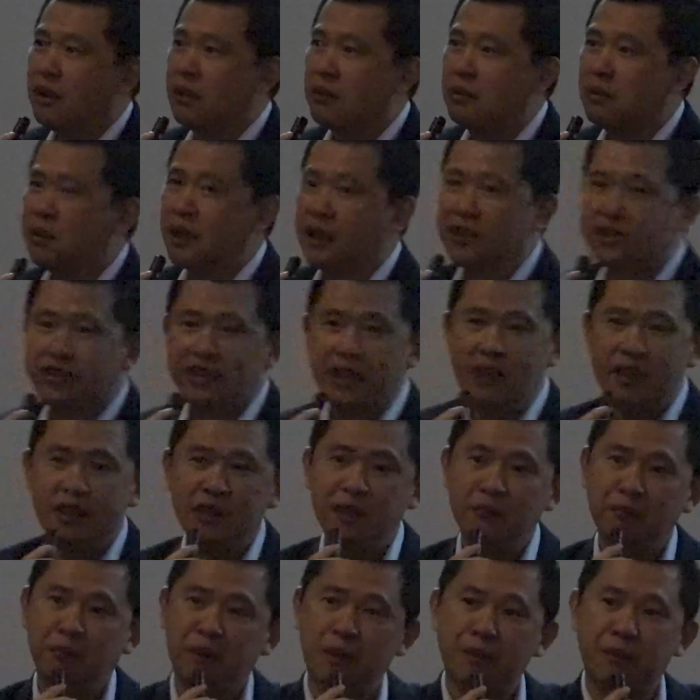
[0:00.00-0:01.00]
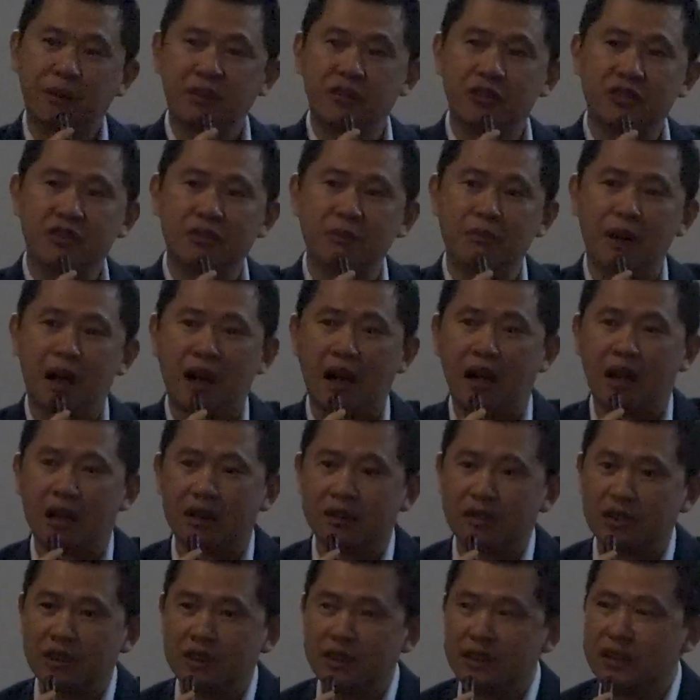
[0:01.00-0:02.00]
We are sending people to the
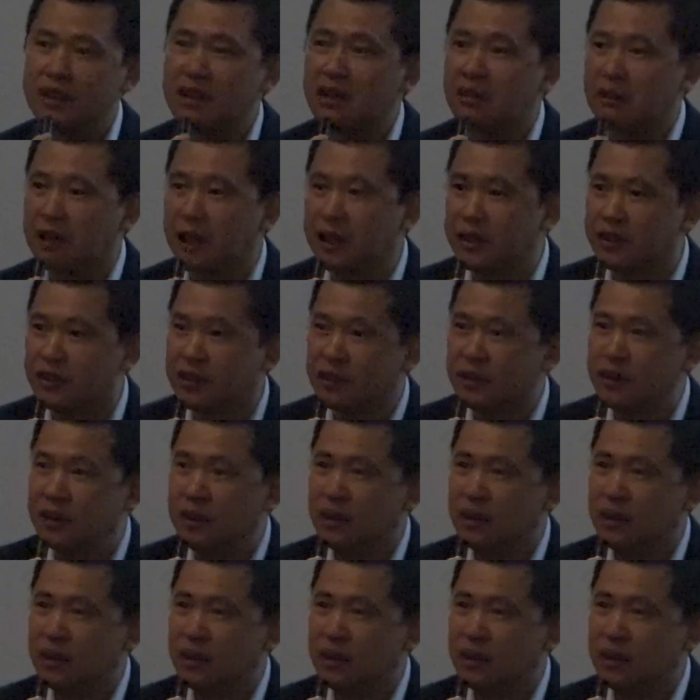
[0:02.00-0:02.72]
Mars, isn't it right?